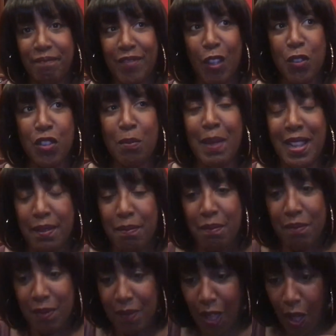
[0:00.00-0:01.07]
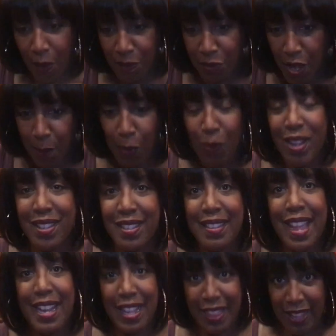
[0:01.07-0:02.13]
Those are my number one
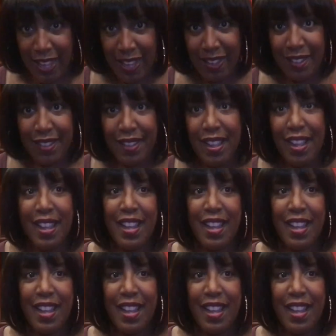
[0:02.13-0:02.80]
steady things